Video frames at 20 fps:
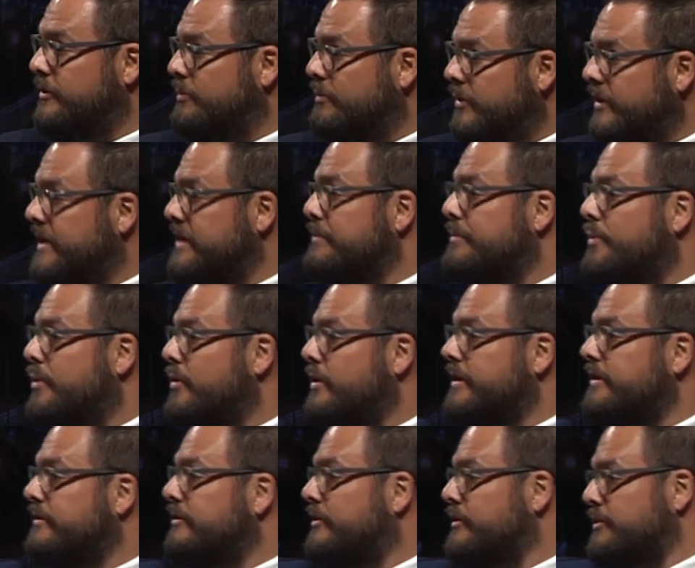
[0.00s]
are pretty
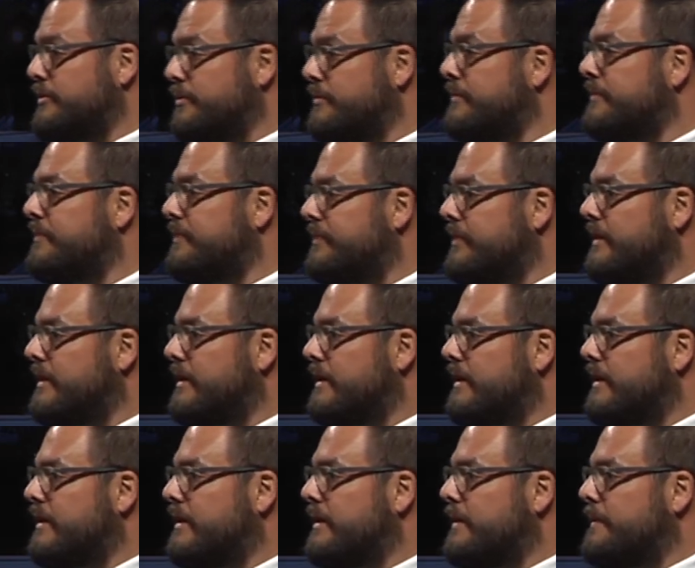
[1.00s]
important too.
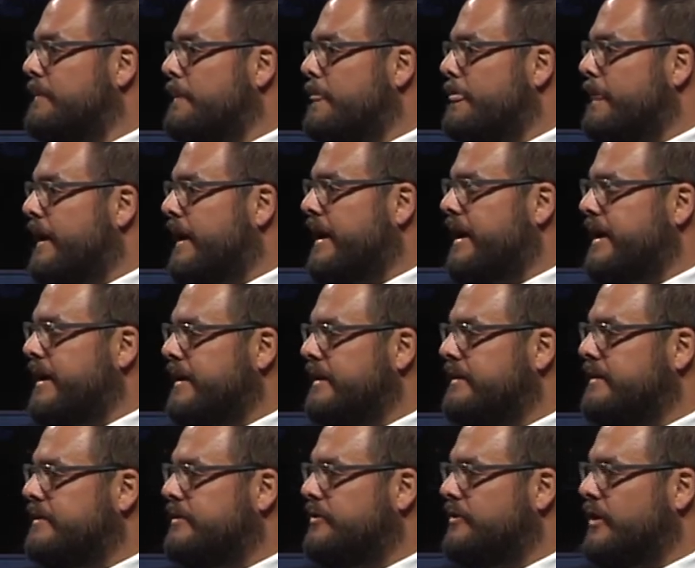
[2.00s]

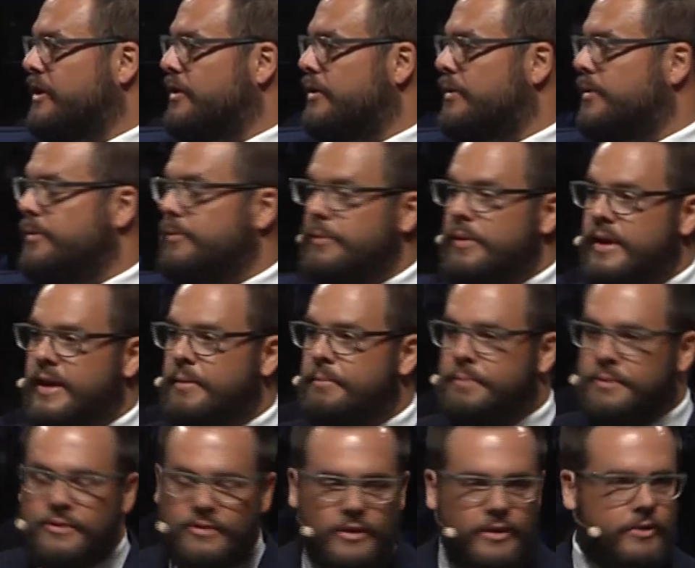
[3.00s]
And so, in
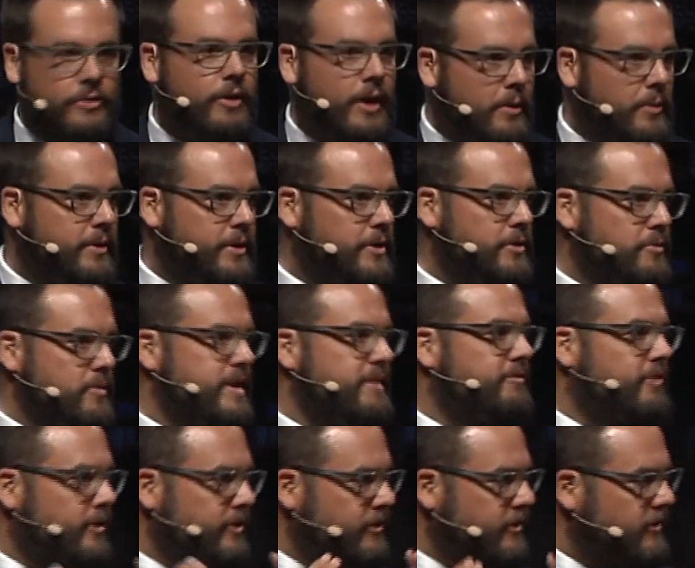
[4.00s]
particular, I wanted to read
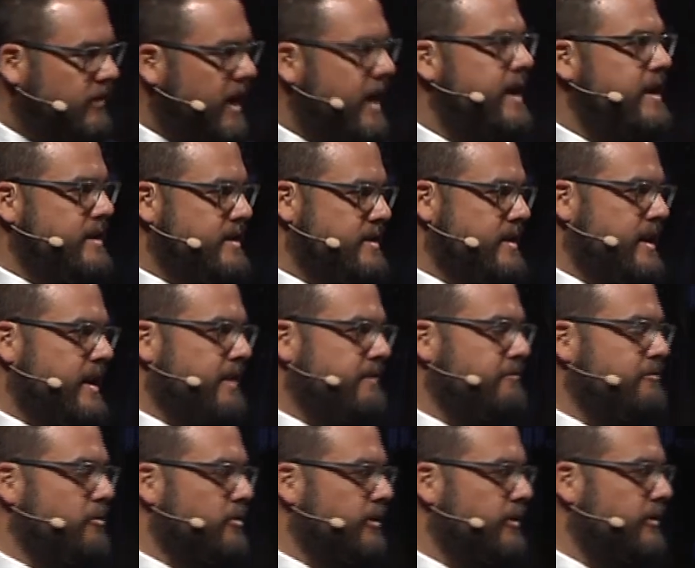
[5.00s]
verses 8 and 9
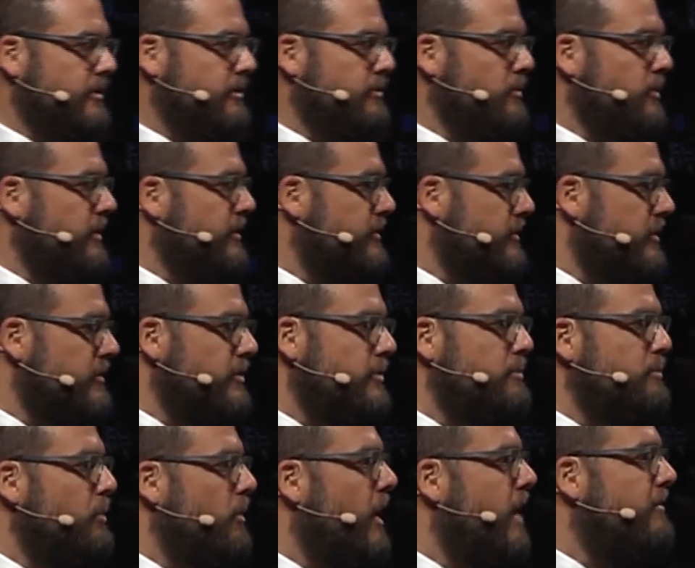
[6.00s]
for us this morning. So, this is
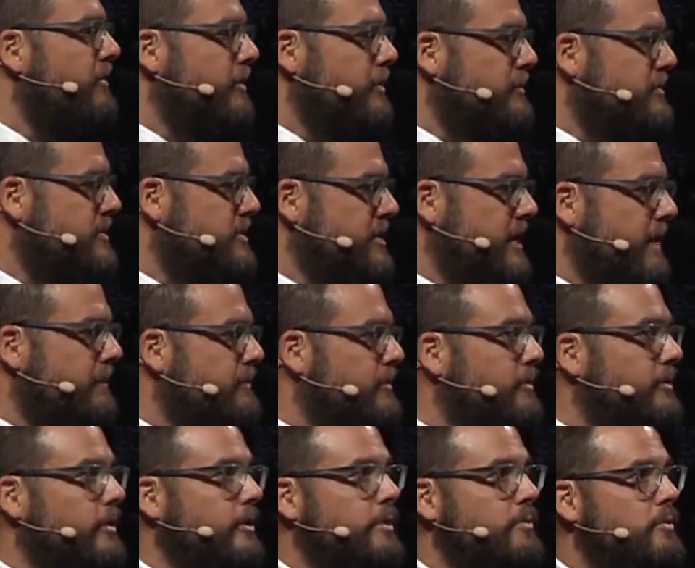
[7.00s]
Proverbs chapter
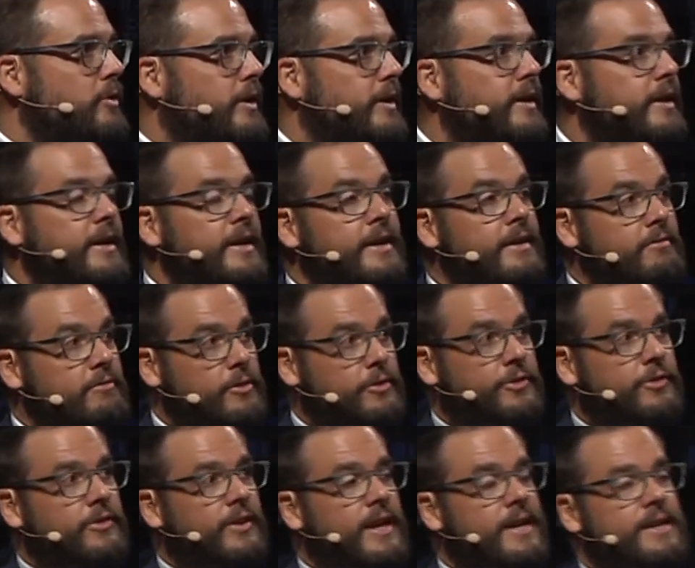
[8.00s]
31,
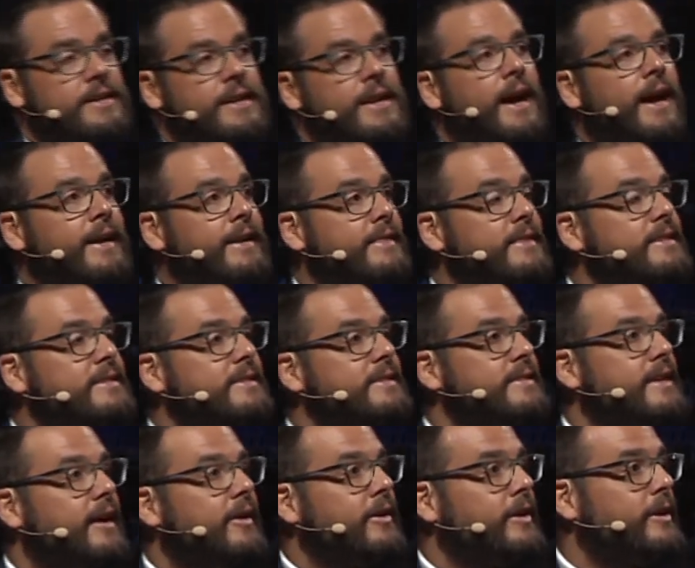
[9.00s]
verses 8 and 9. And this
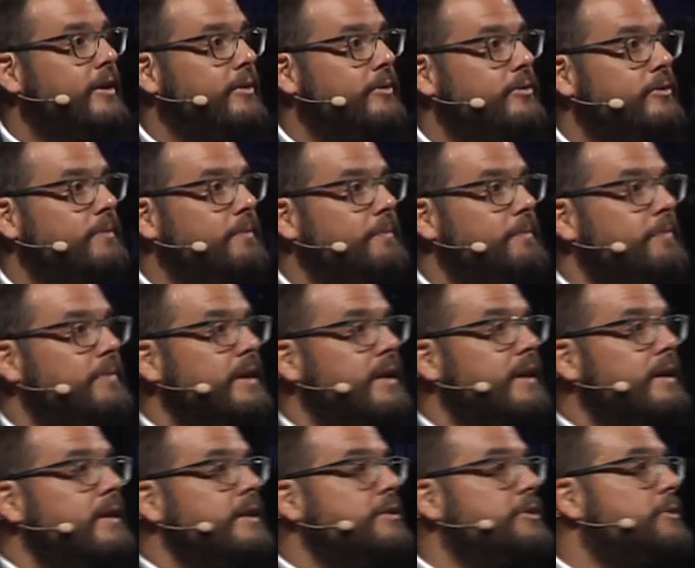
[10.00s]
is how it goes
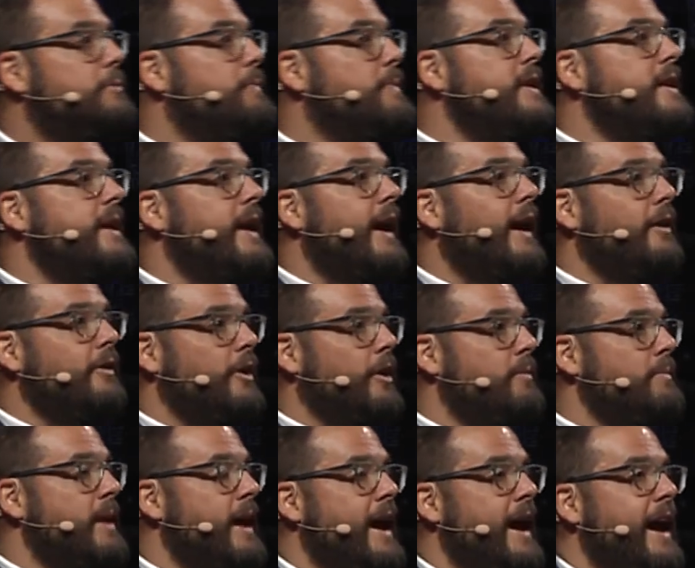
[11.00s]
Speak out
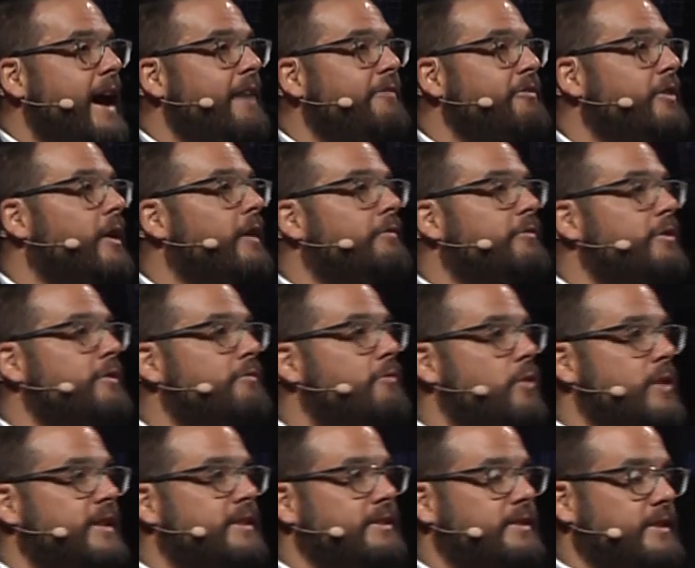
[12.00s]
on behalf of the
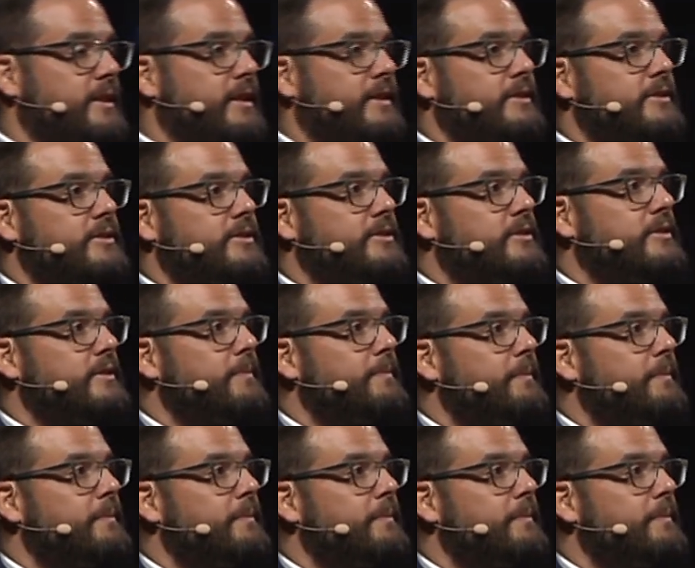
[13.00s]
voiceless